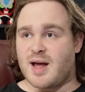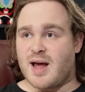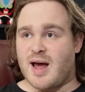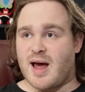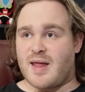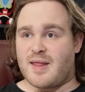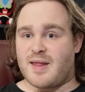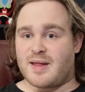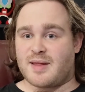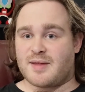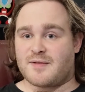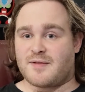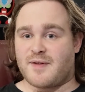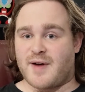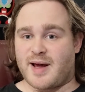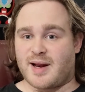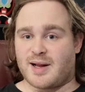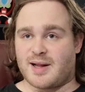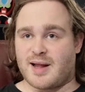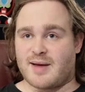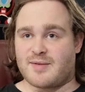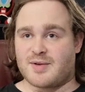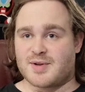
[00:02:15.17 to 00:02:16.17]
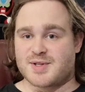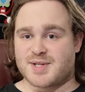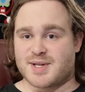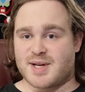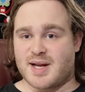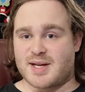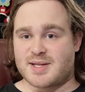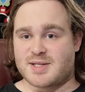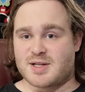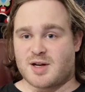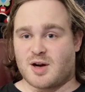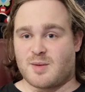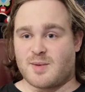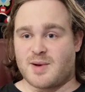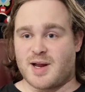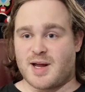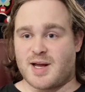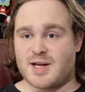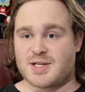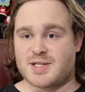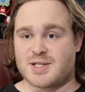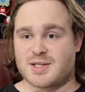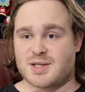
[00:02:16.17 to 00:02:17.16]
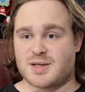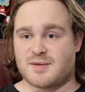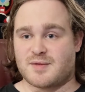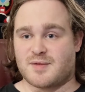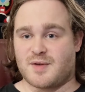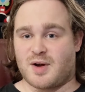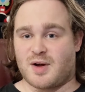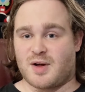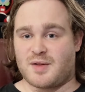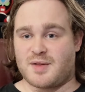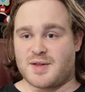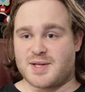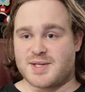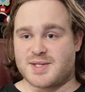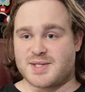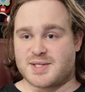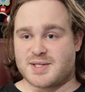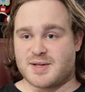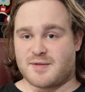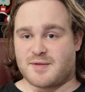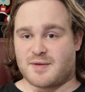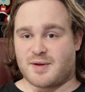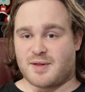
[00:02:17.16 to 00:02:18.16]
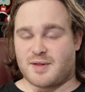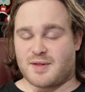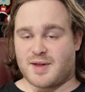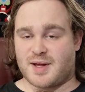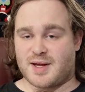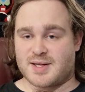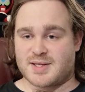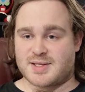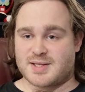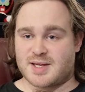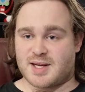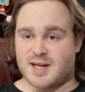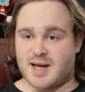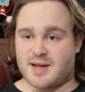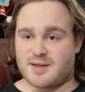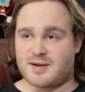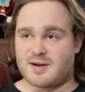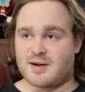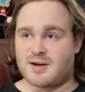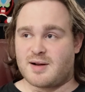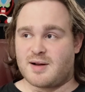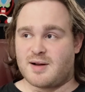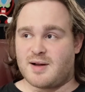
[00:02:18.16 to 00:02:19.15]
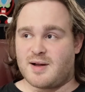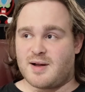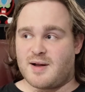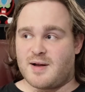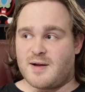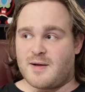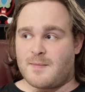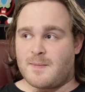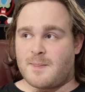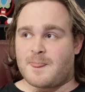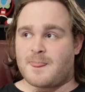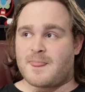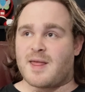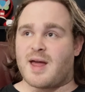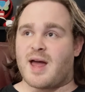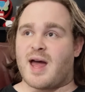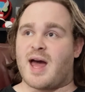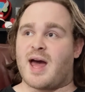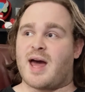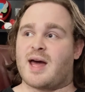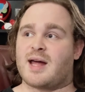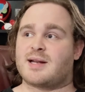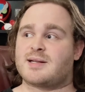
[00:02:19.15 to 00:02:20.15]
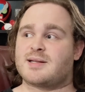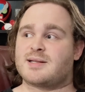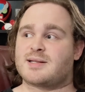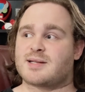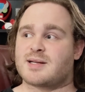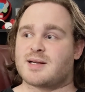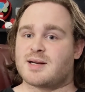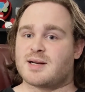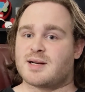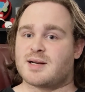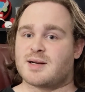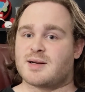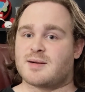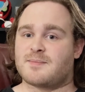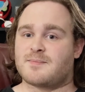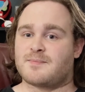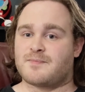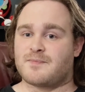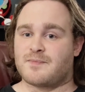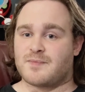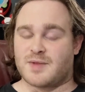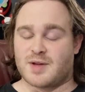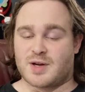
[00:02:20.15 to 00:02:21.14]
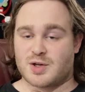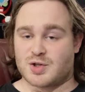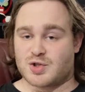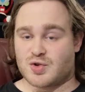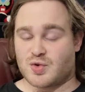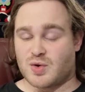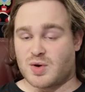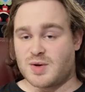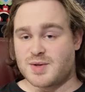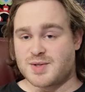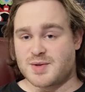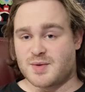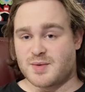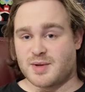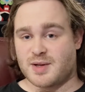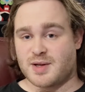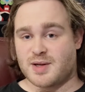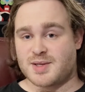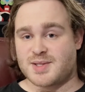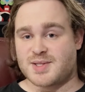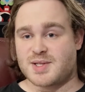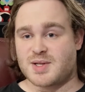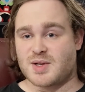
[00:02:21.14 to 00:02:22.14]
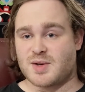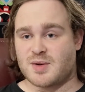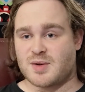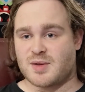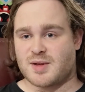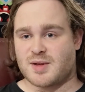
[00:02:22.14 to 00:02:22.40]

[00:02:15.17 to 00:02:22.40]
And then the final level is a nice culmination of all these different things together. And the controls are really good too.